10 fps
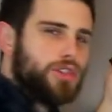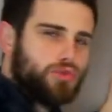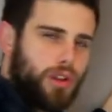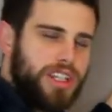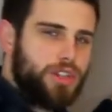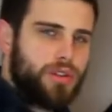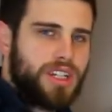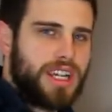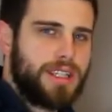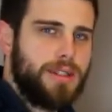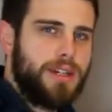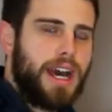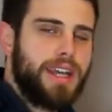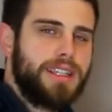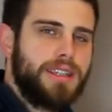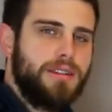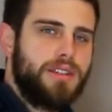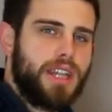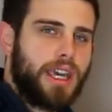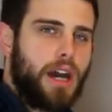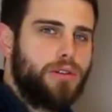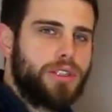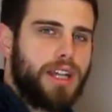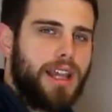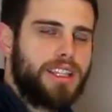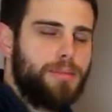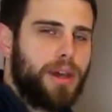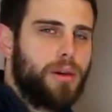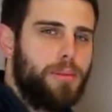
strongly suggest you guys check out Alex Becker